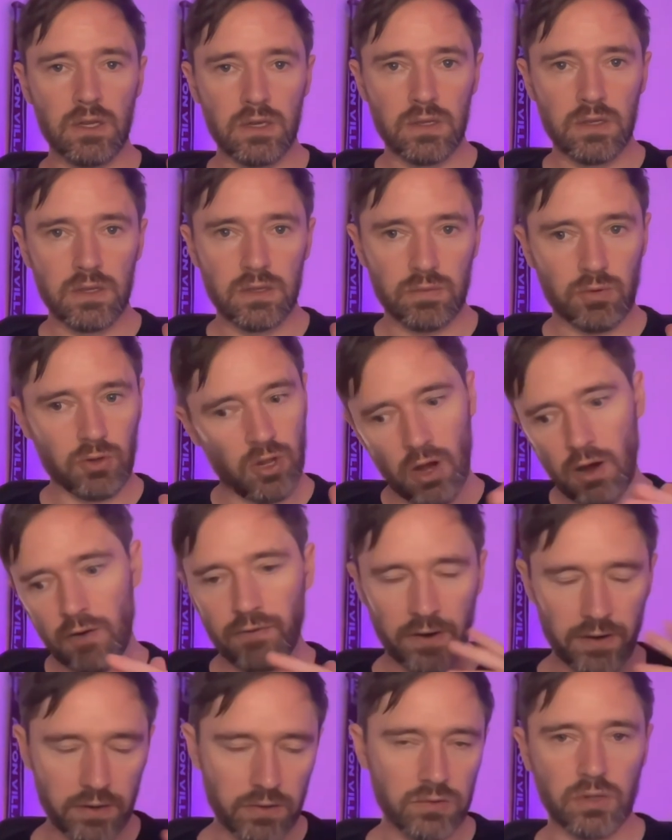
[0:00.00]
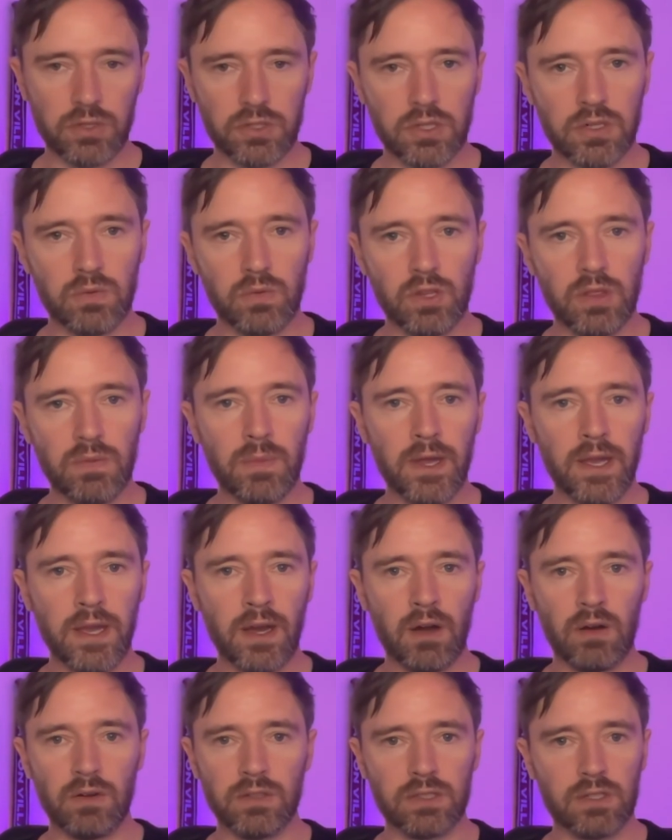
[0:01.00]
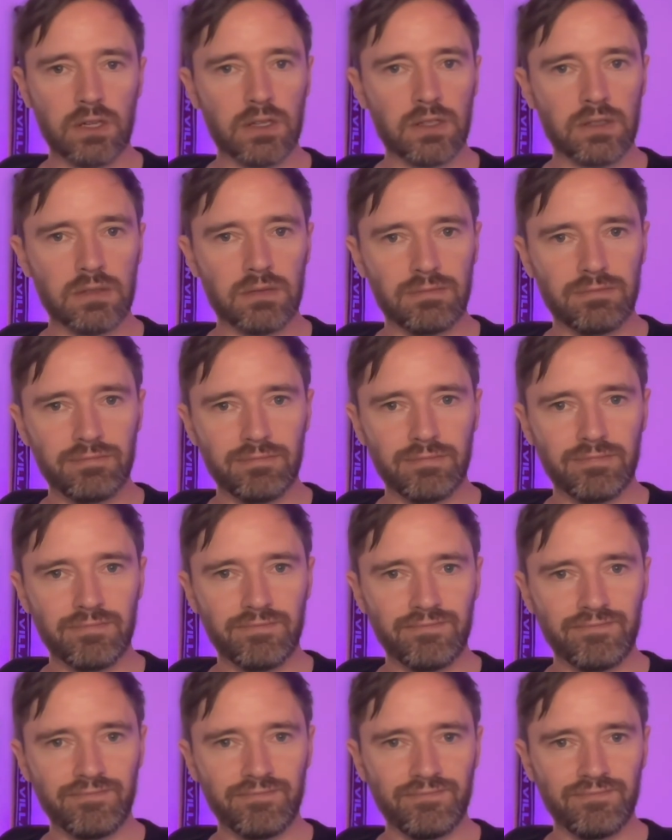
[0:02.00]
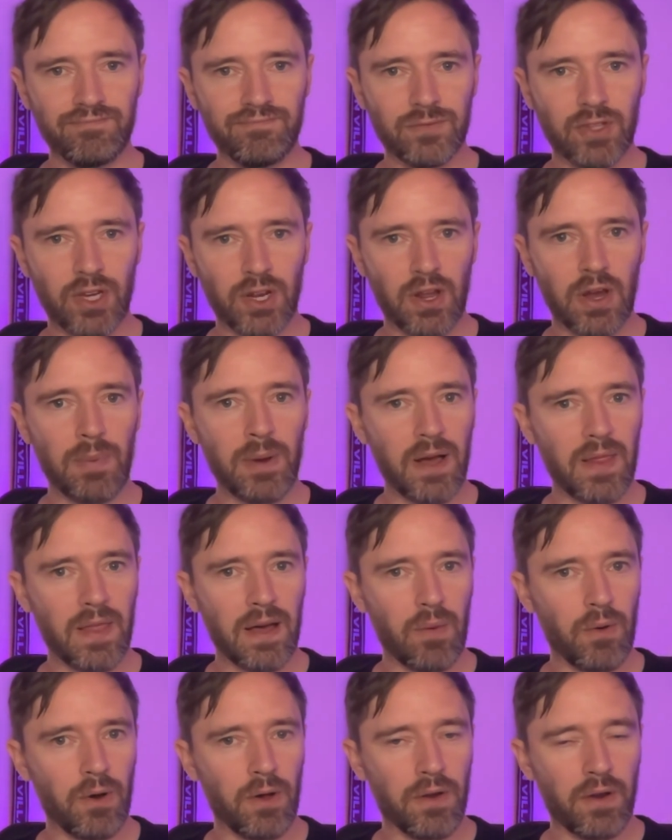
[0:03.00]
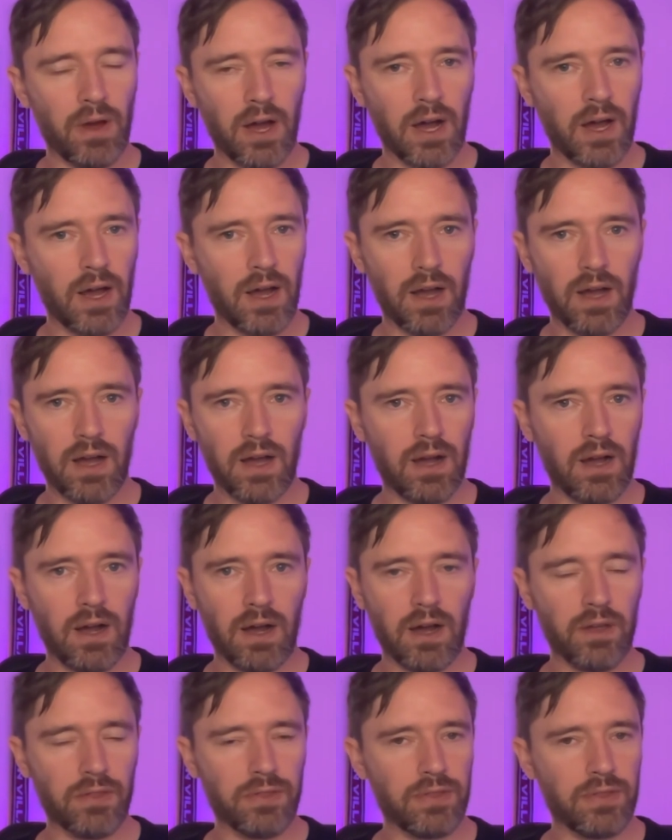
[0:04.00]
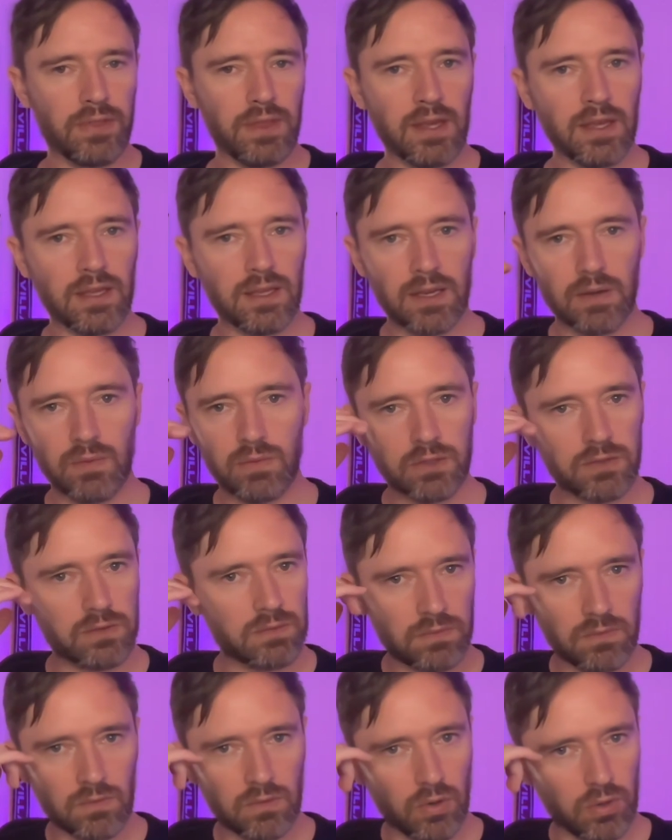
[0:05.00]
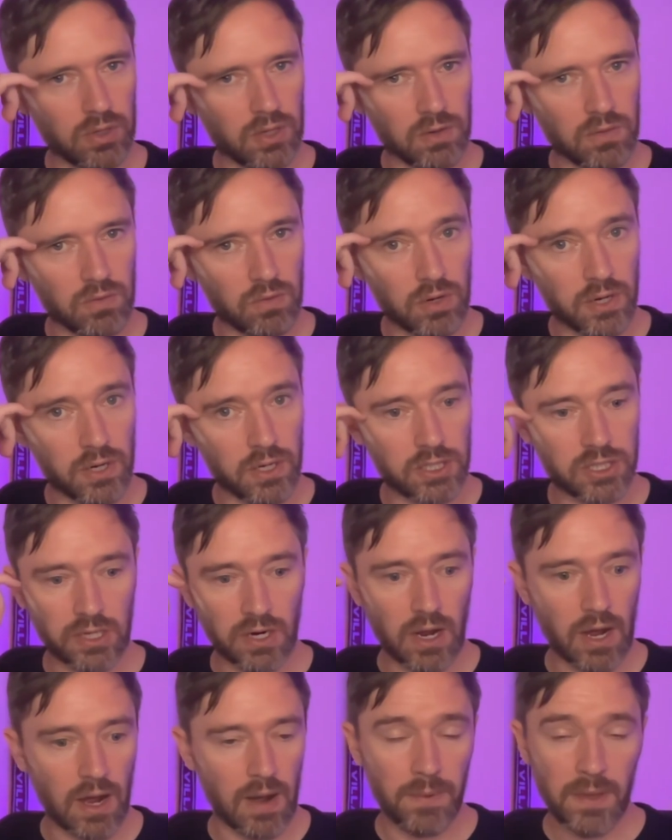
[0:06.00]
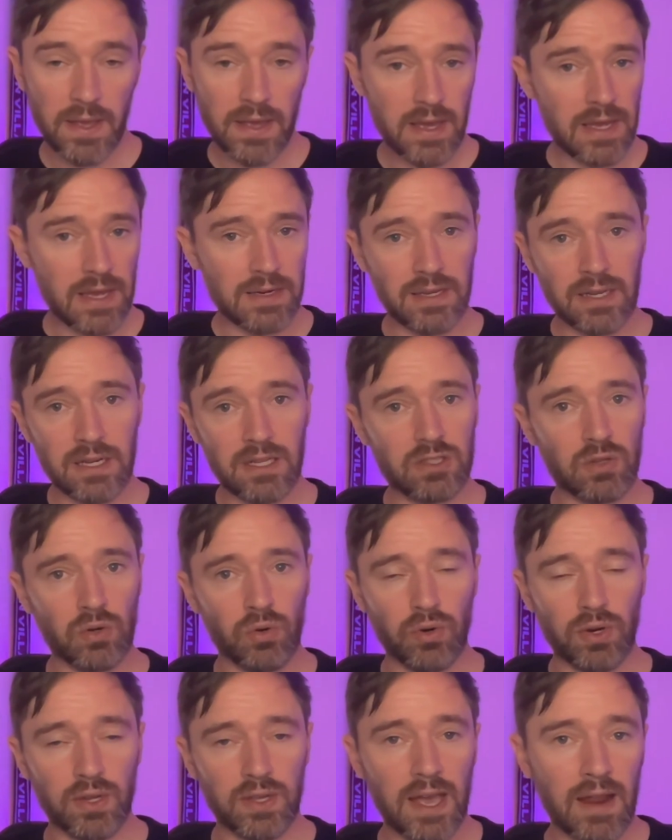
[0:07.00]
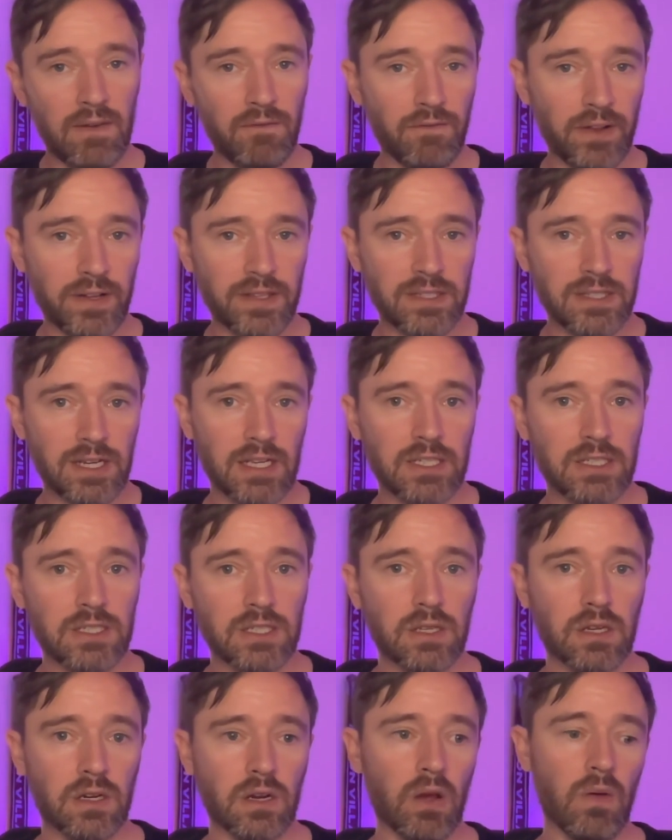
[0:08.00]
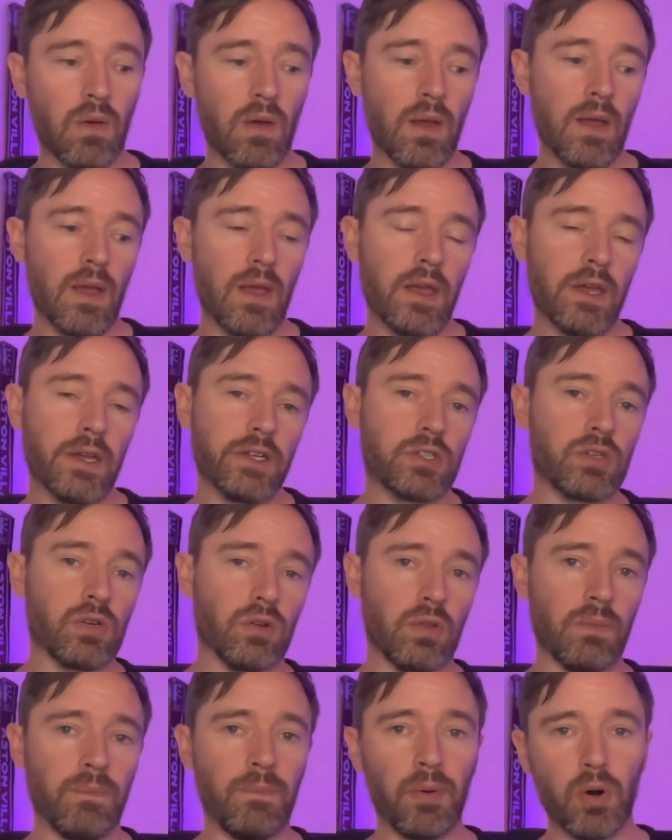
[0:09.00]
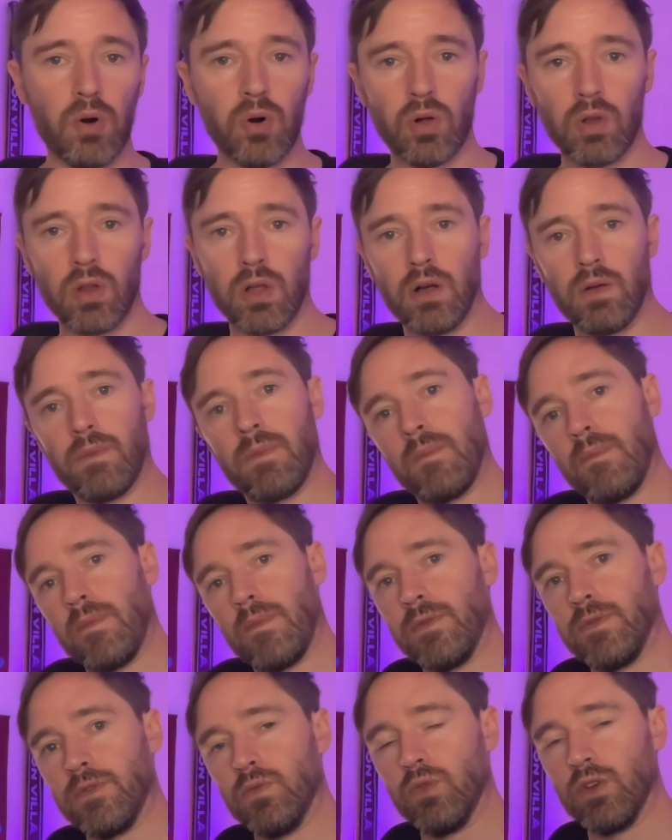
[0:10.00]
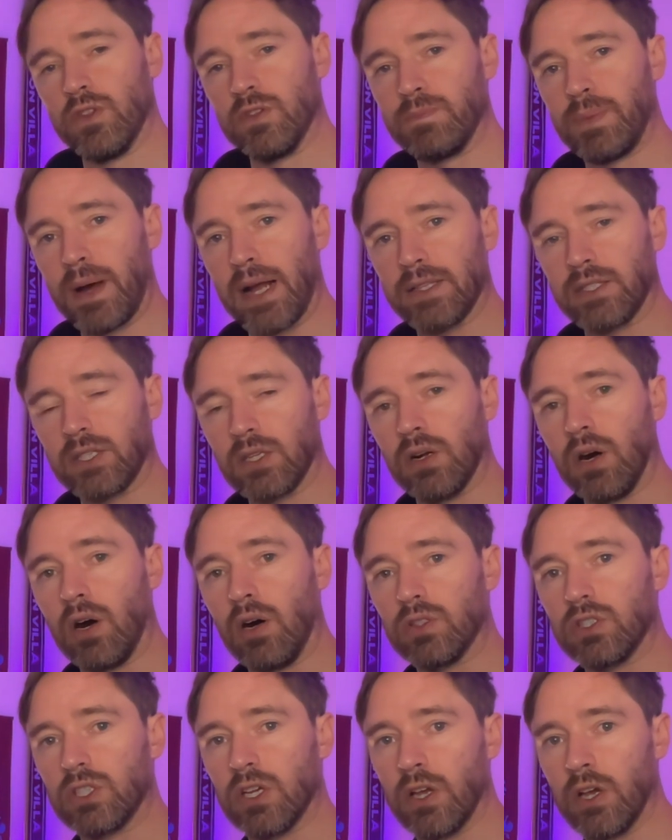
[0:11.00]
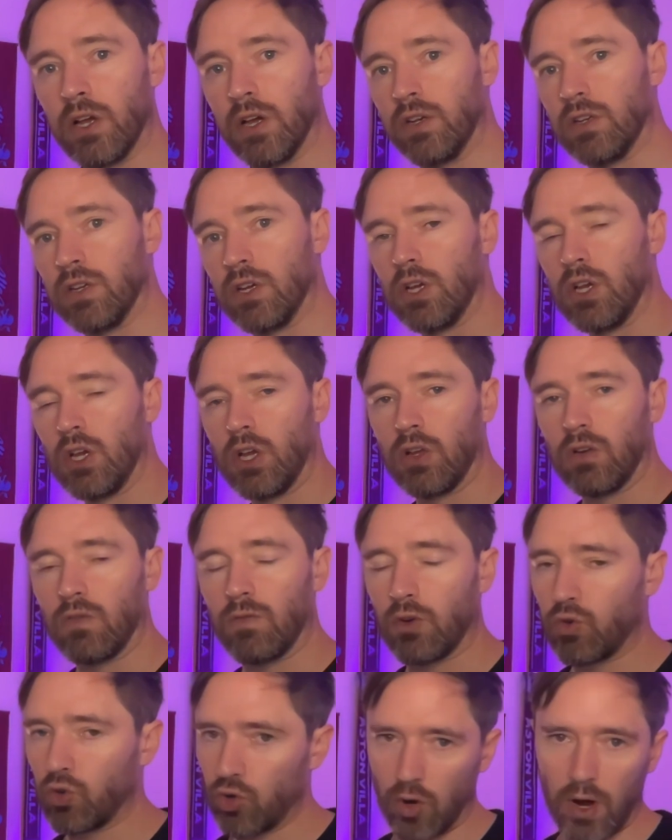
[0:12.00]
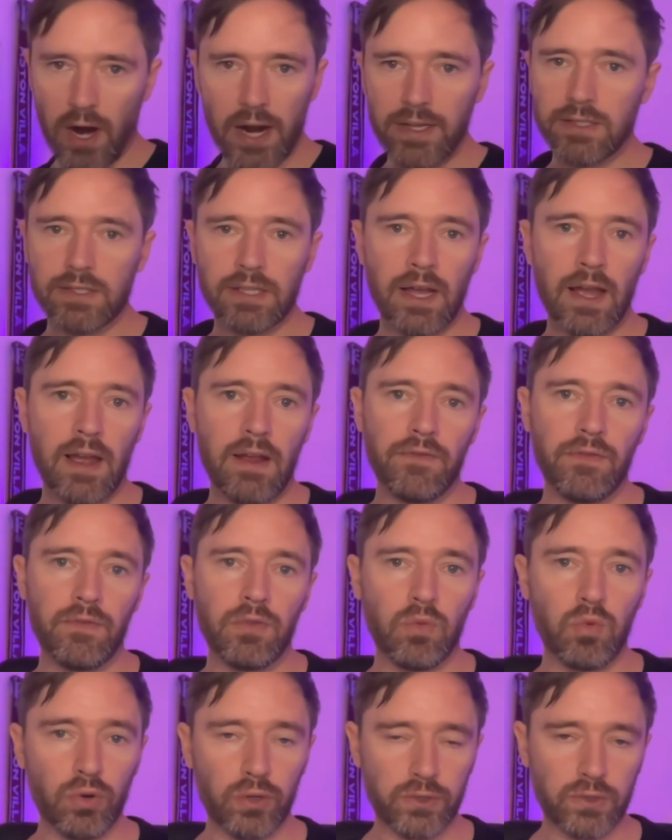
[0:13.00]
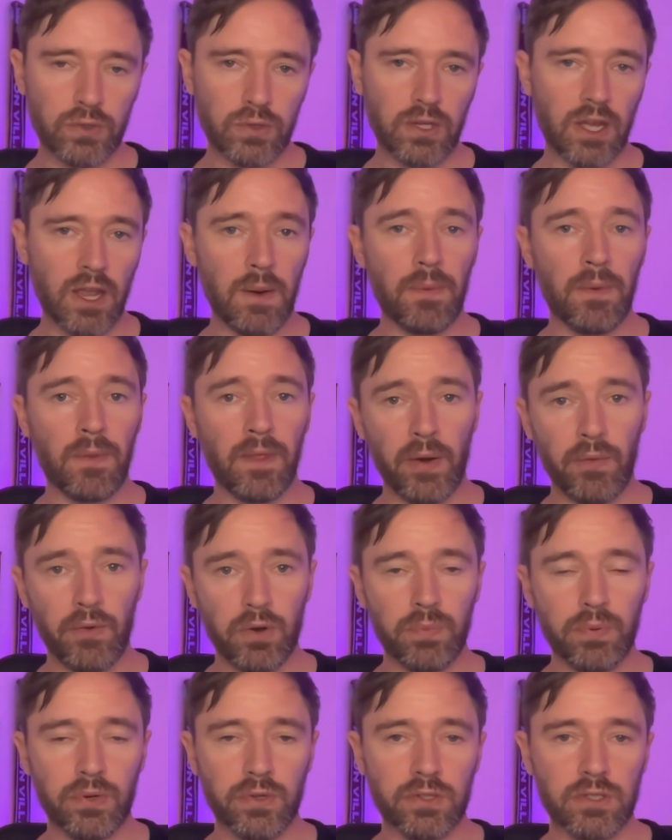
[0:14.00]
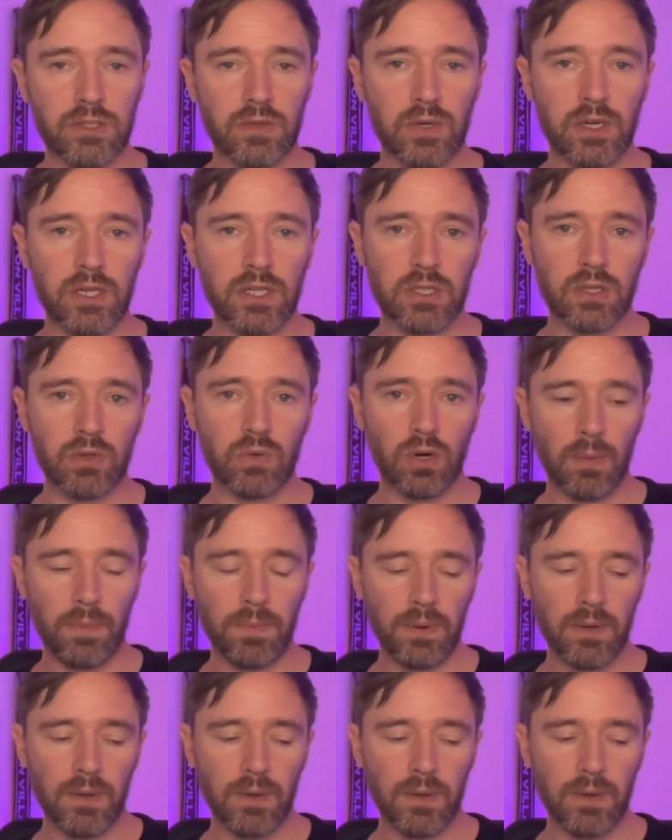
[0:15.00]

to my girlfriend who was watching it with me. I was like, don't know about that one. I think he was looking really sharp. Nearly scored again. Fantastic. Took the ball with his back to goal, turned. Great save from the Warsaw keeper, and that would have put us 3-2 up.